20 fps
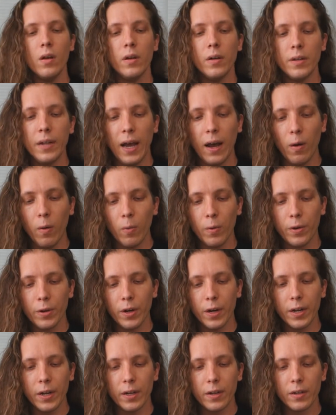Now we're
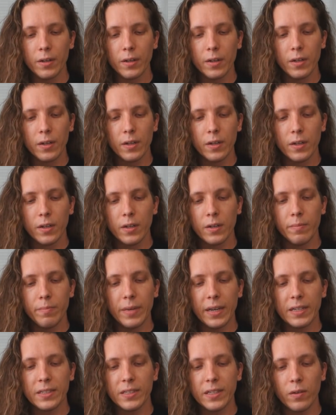gonna
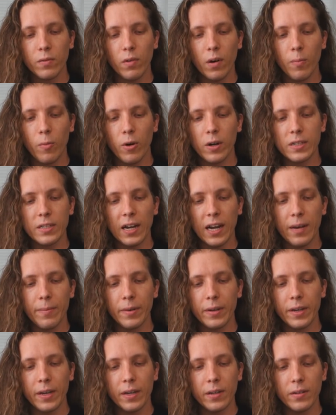mix it one more time
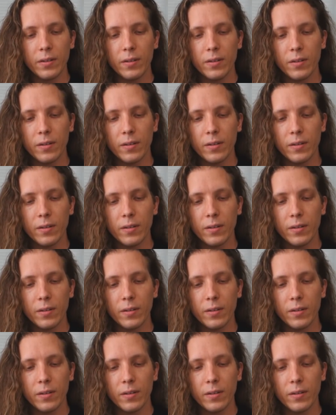again.